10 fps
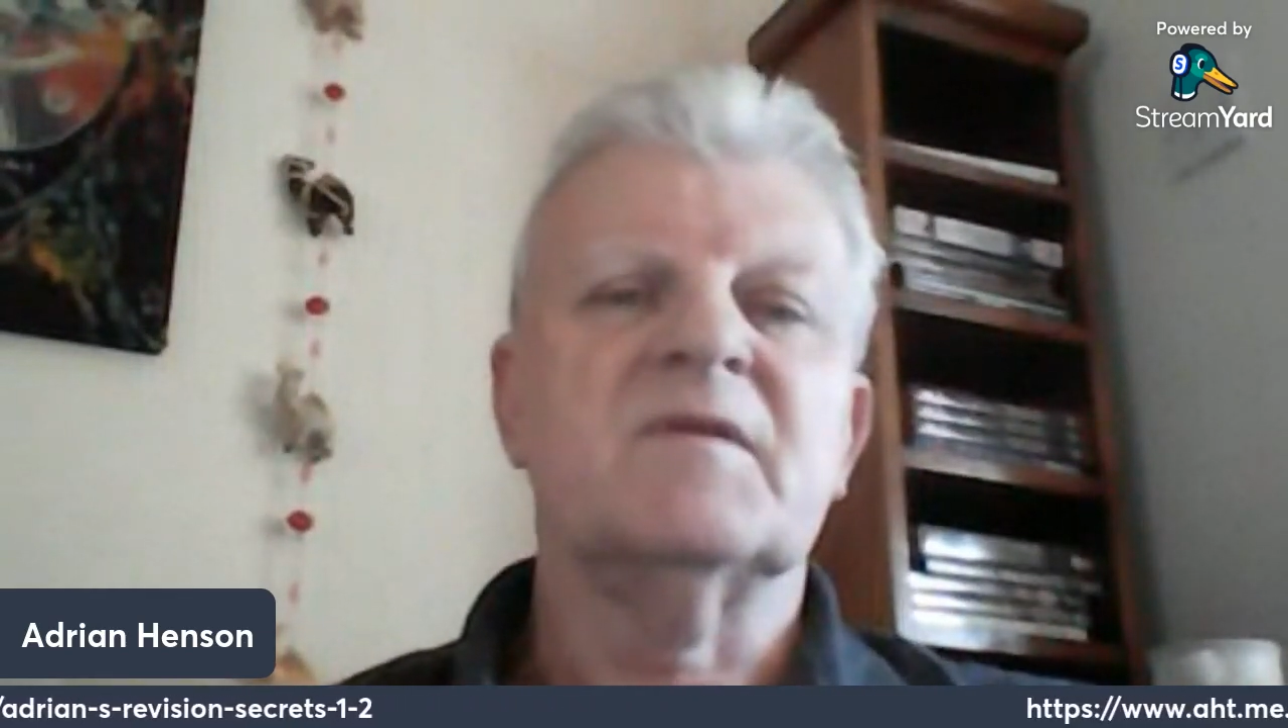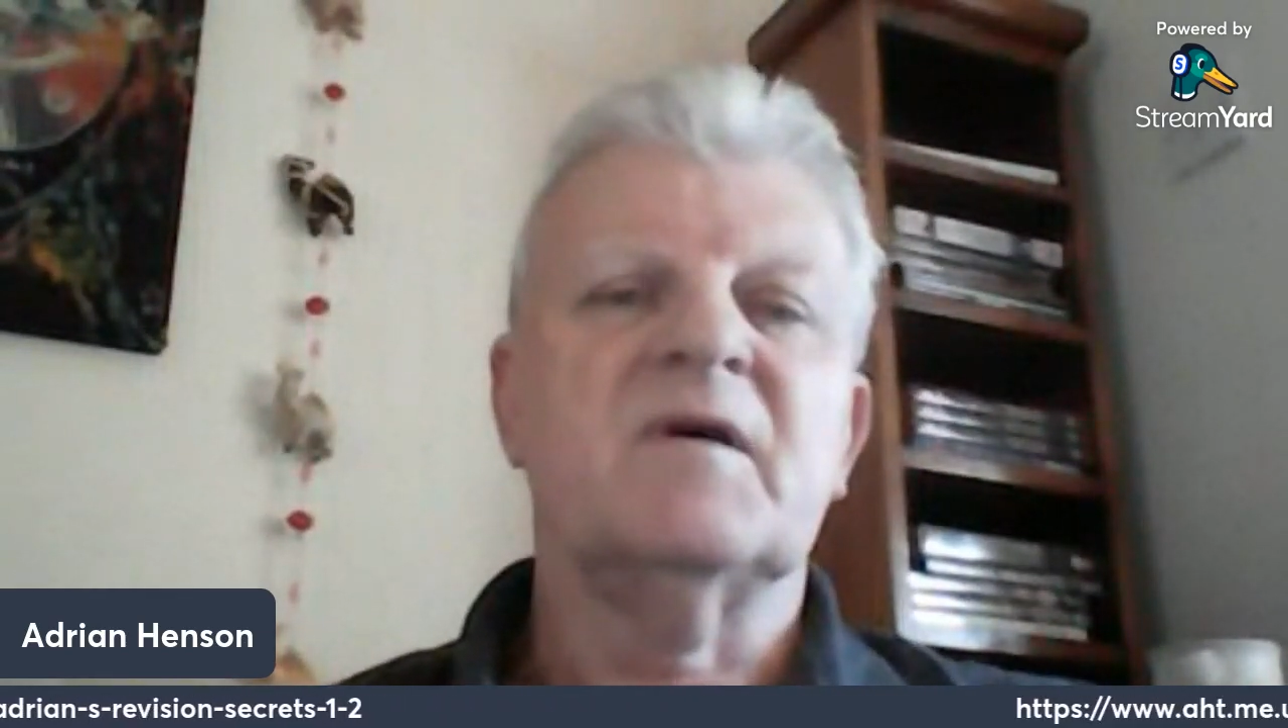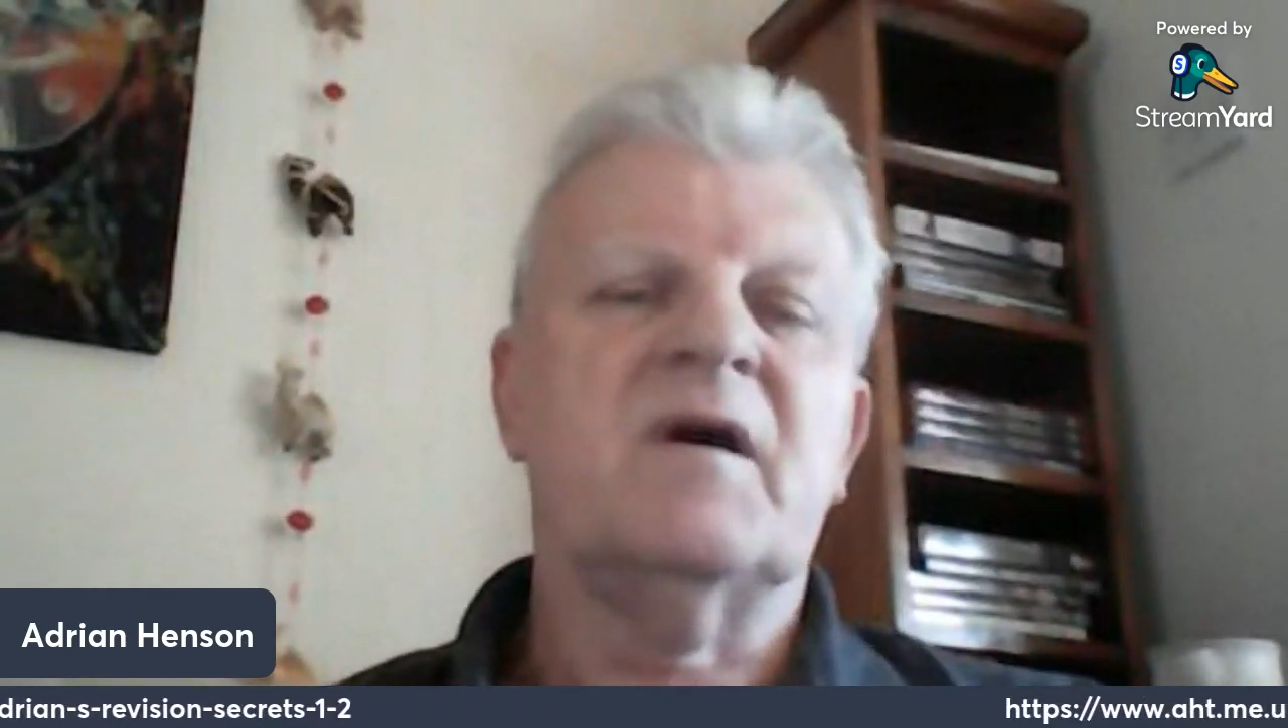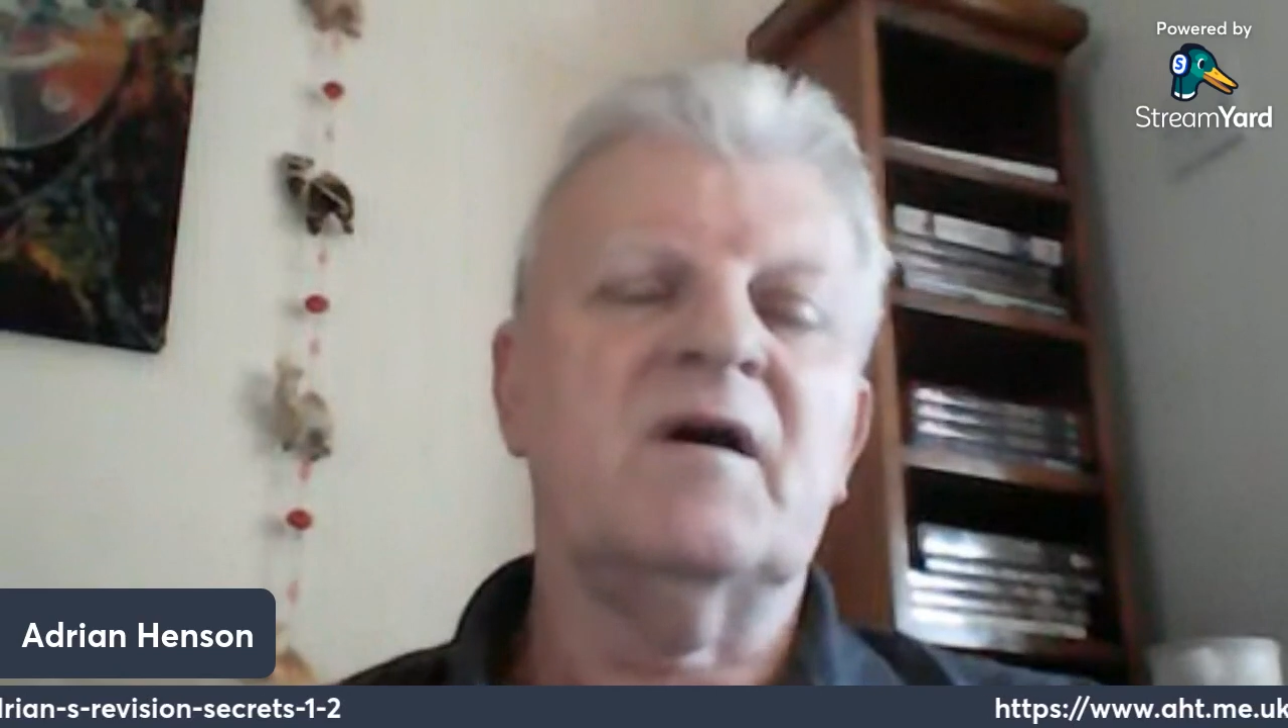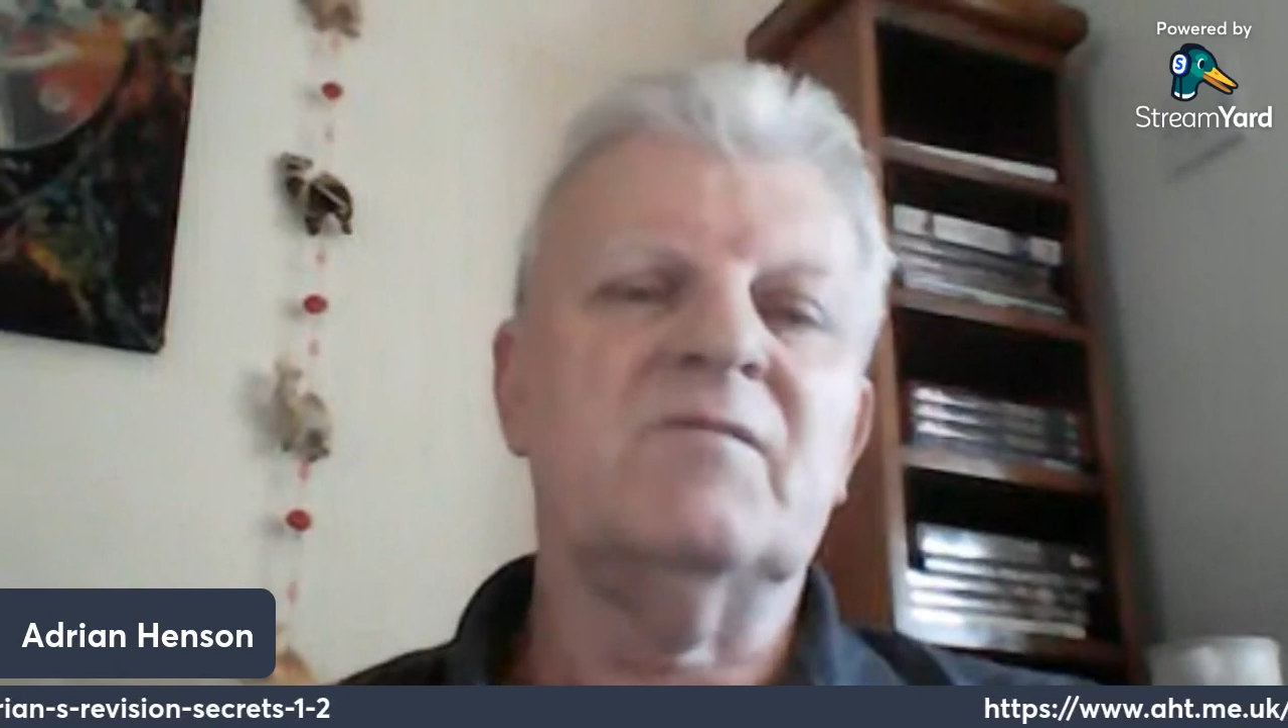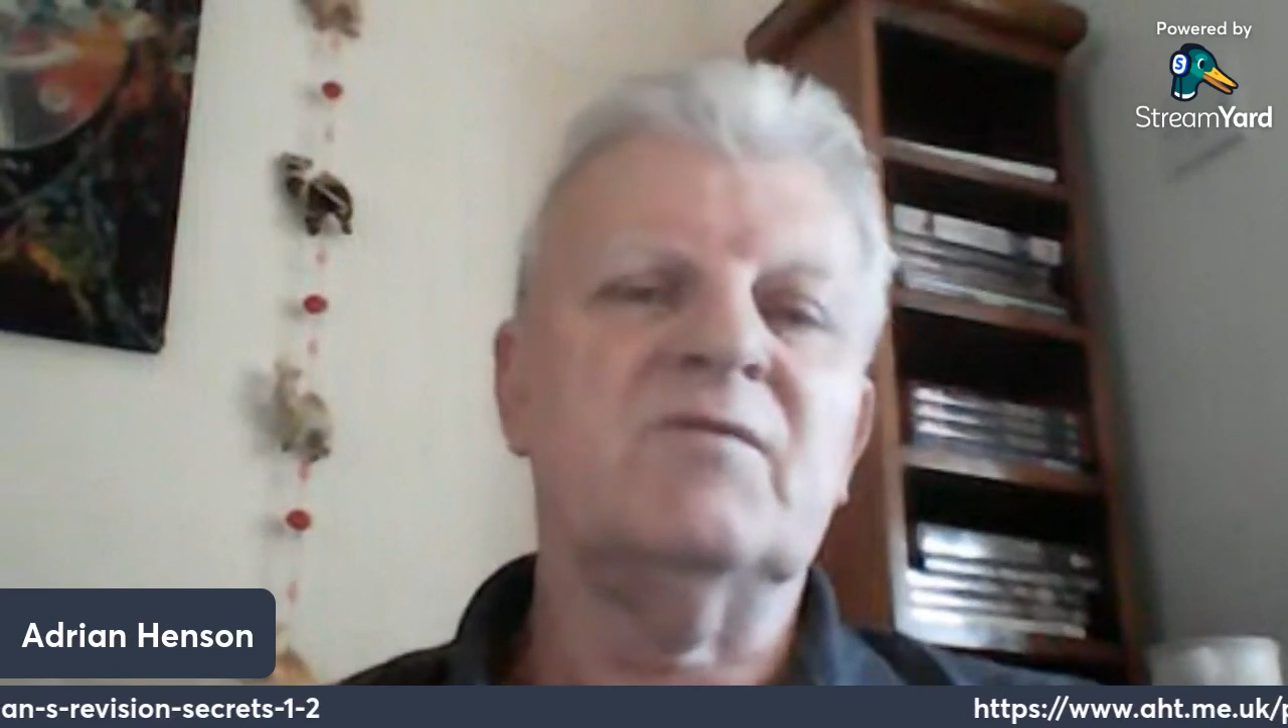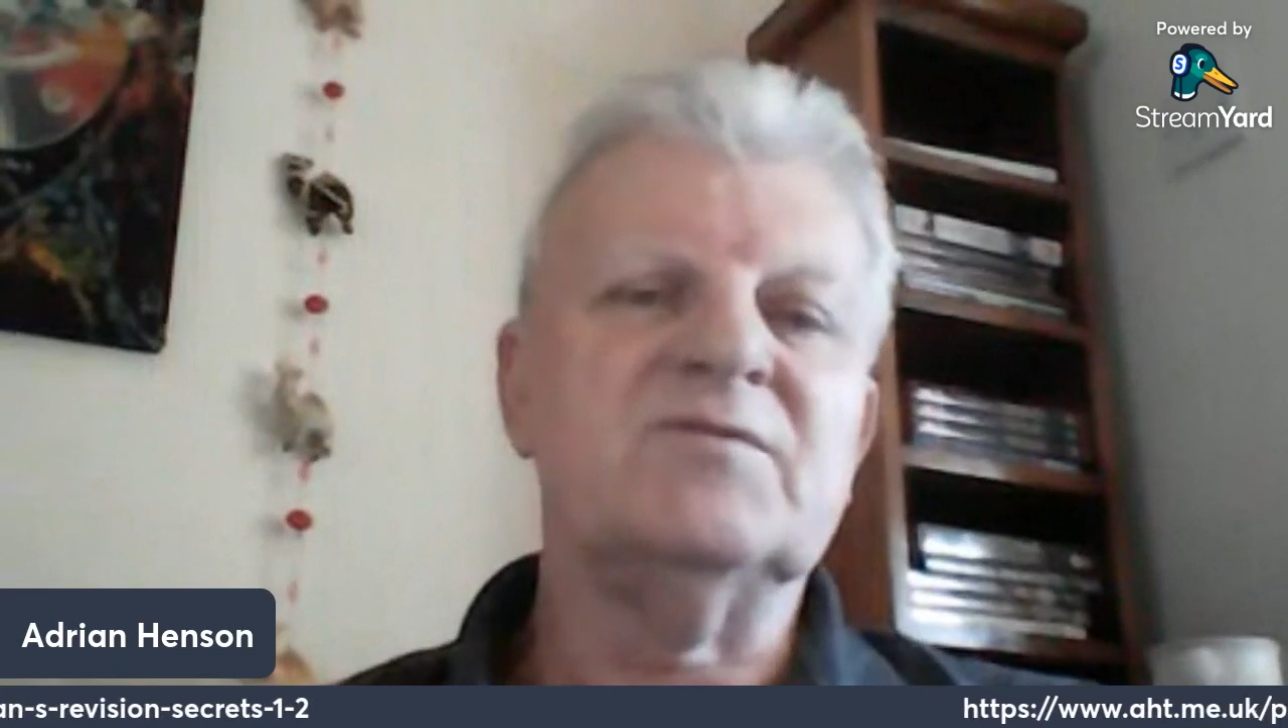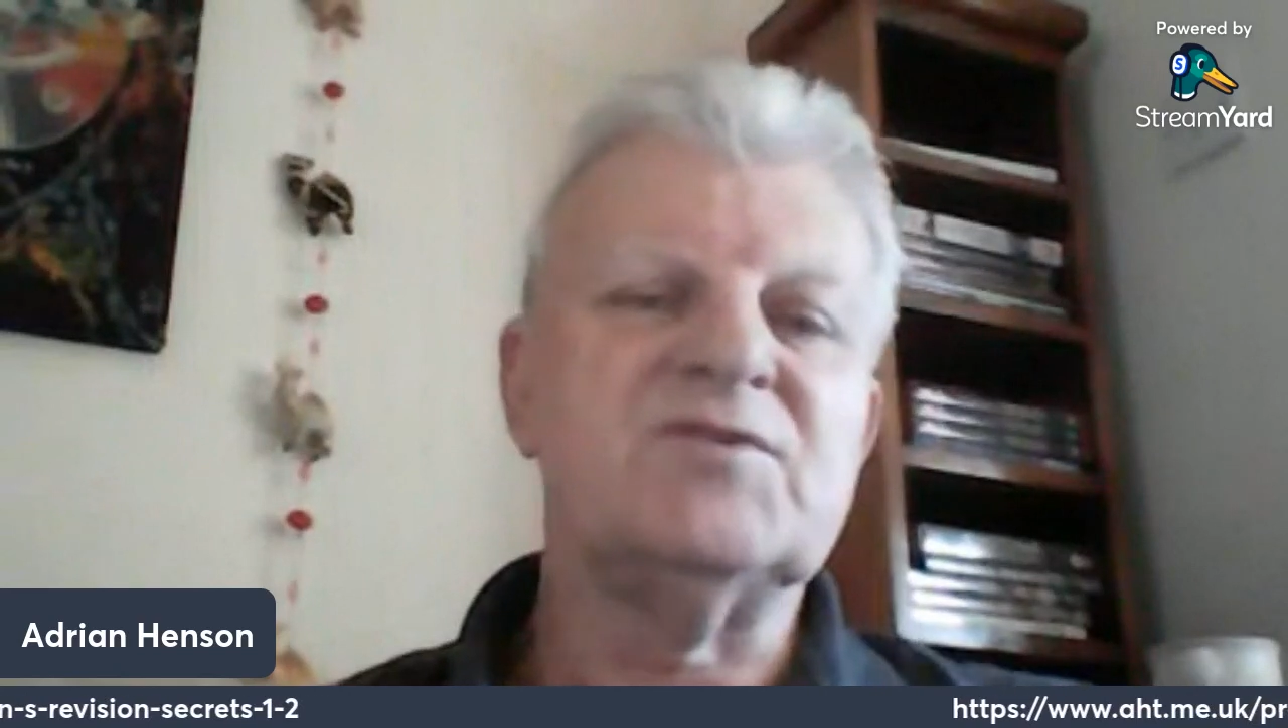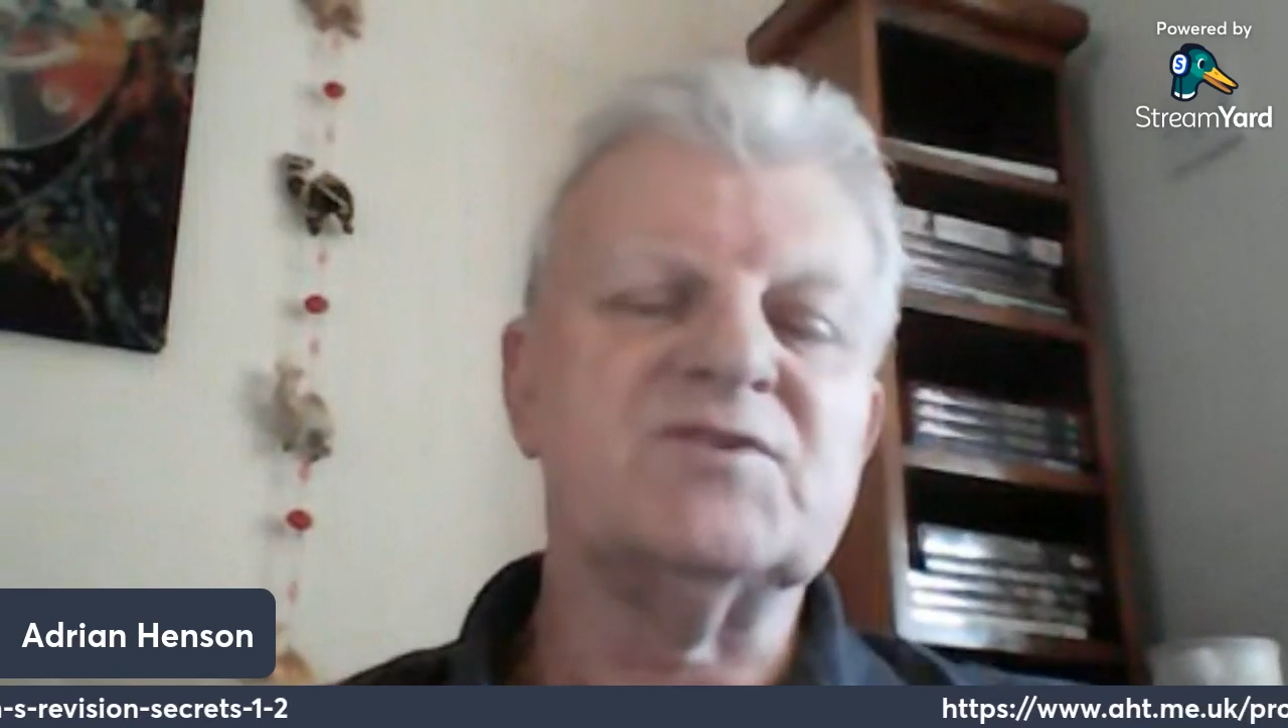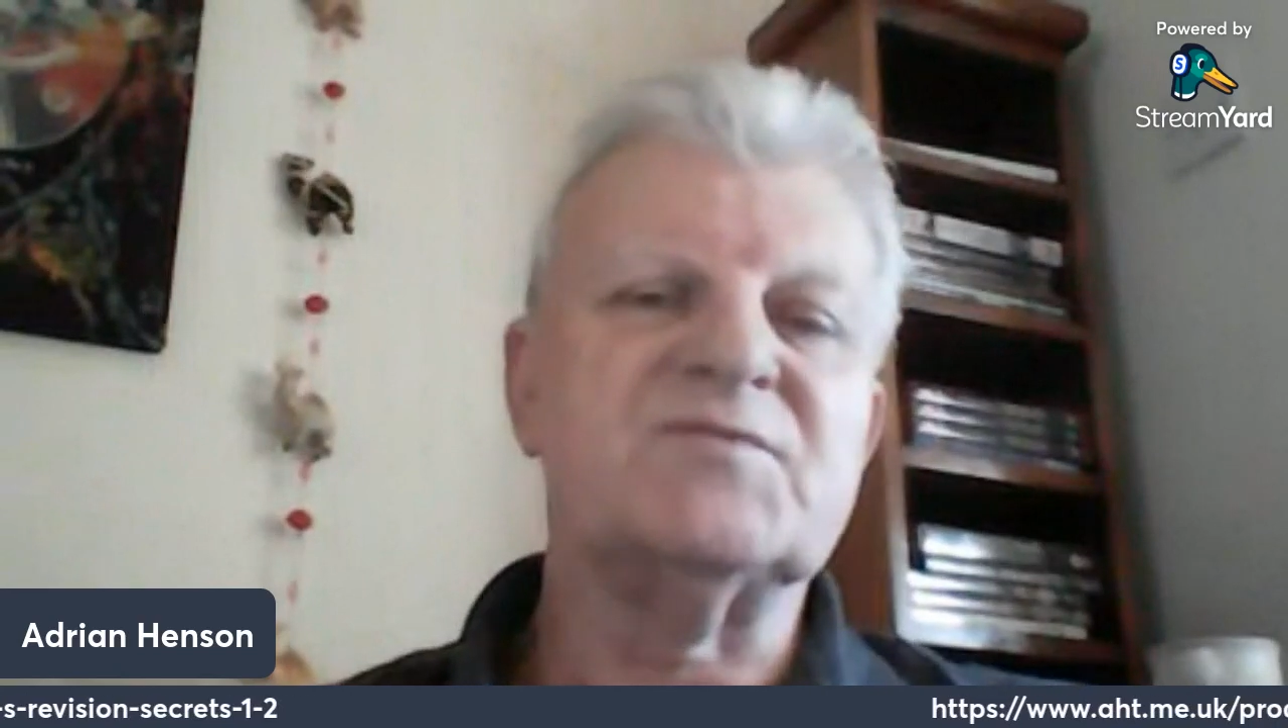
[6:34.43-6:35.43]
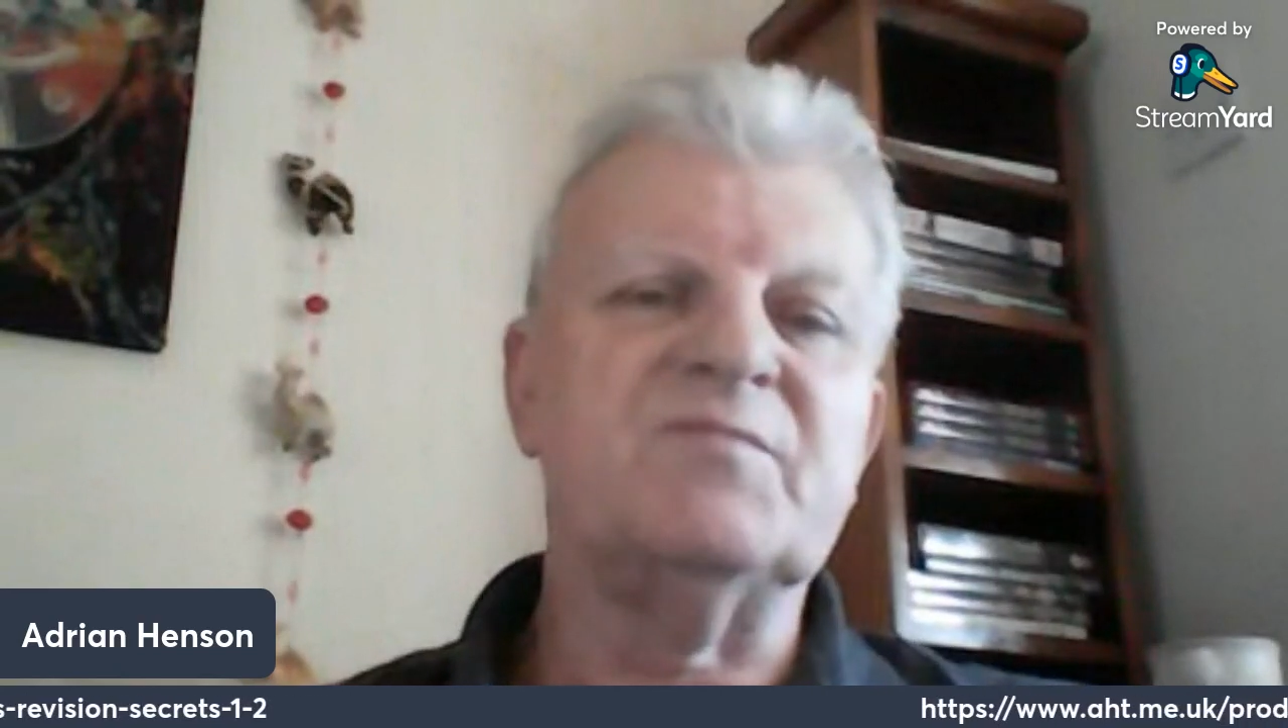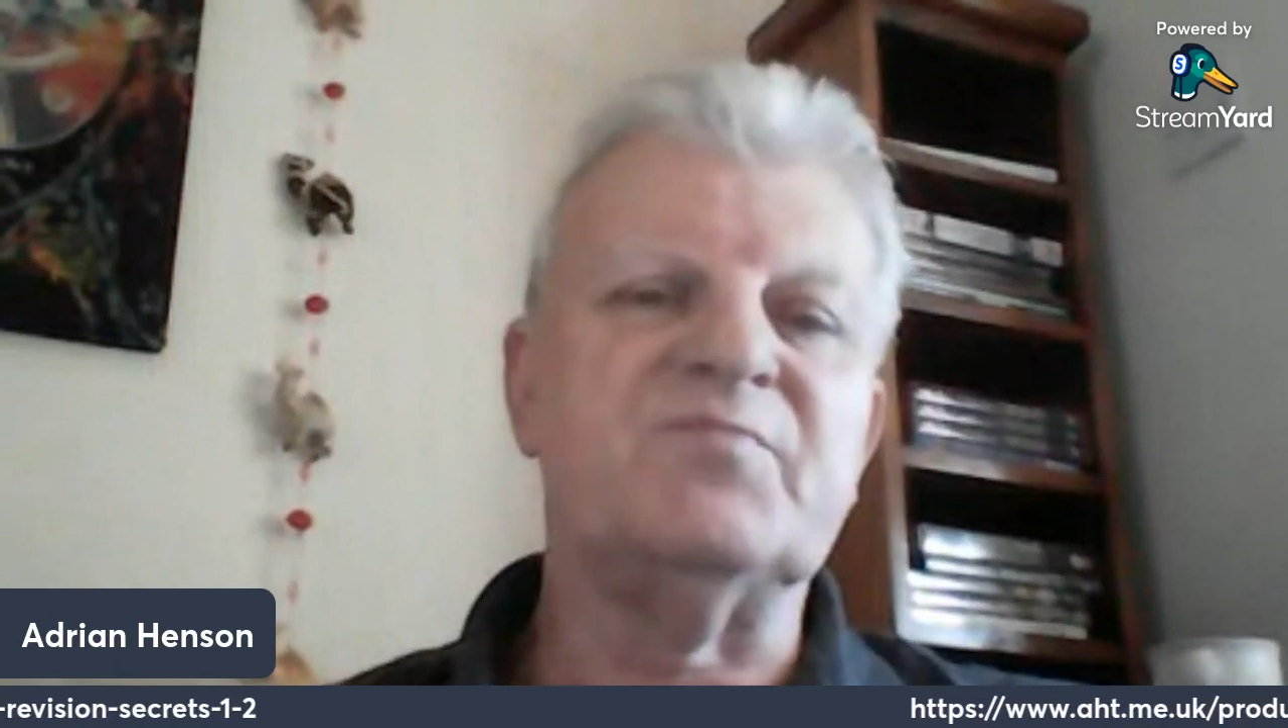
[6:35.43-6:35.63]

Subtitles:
I will just